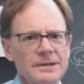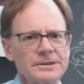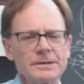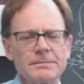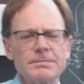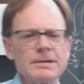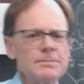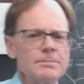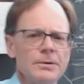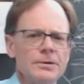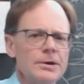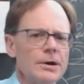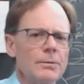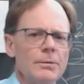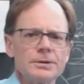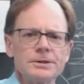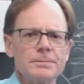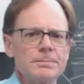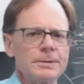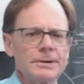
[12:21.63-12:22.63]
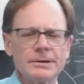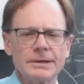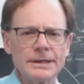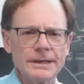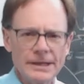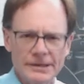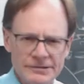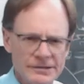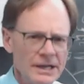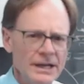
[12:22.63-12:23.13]
about that people know what the
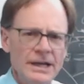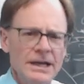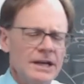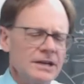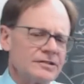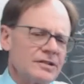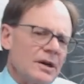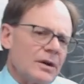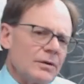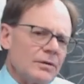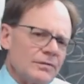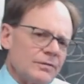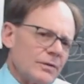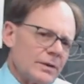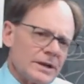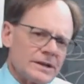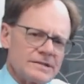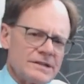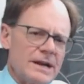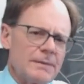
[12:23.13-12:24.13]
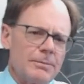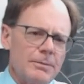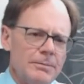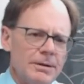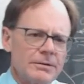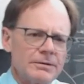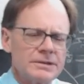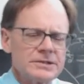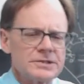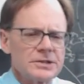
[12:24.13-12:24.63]
period is. So, for example,
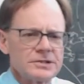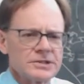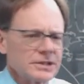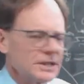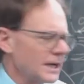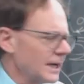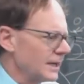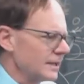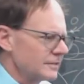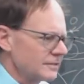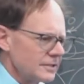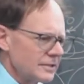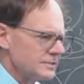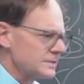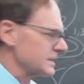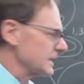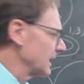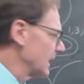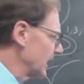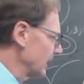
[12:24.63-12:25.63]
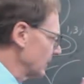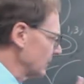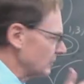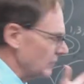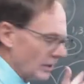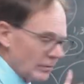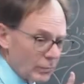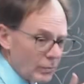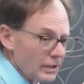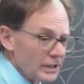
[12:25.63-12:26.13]
my research and I, students and I are,
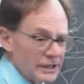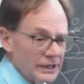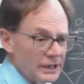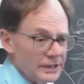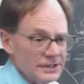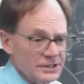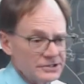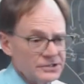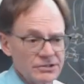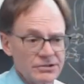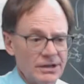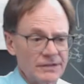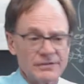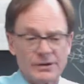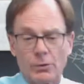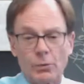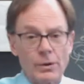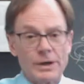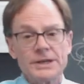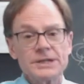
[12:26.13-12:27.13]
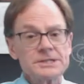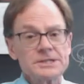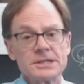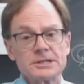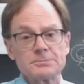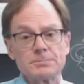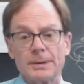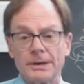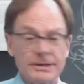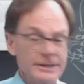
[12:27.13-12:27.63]
are working on this to try to figure out what is
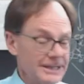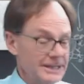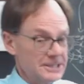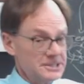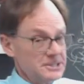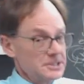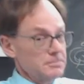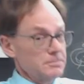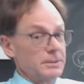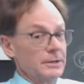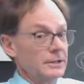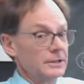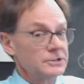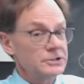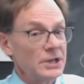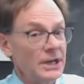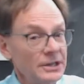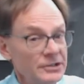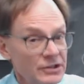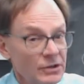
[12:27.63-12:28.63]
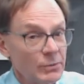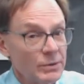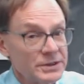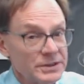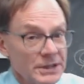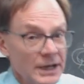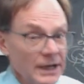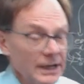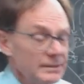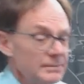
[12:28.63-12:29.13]
this period? Is this period changing with
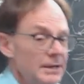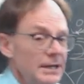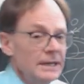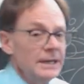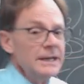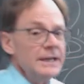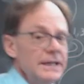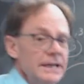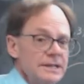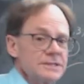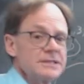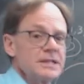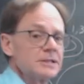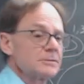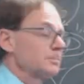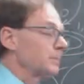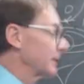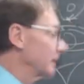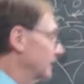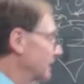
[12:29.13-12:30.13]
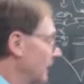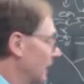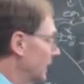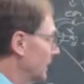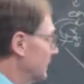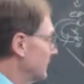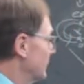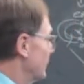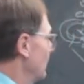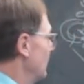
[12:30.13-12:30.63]
time? Is this period? Uh,
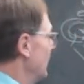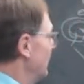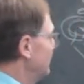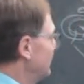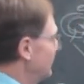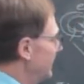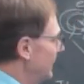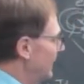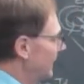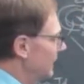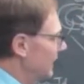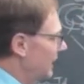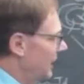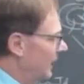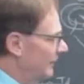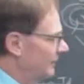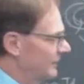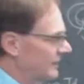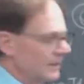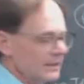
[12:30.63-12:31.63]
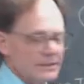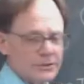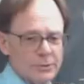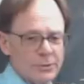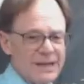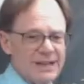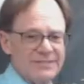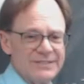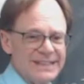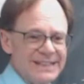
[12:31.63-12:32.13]
do we have any? Uh, do
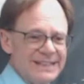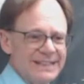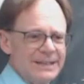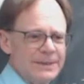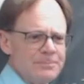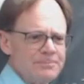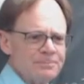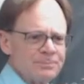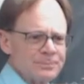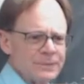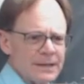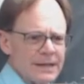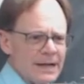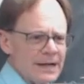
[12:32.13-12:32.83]
we have any?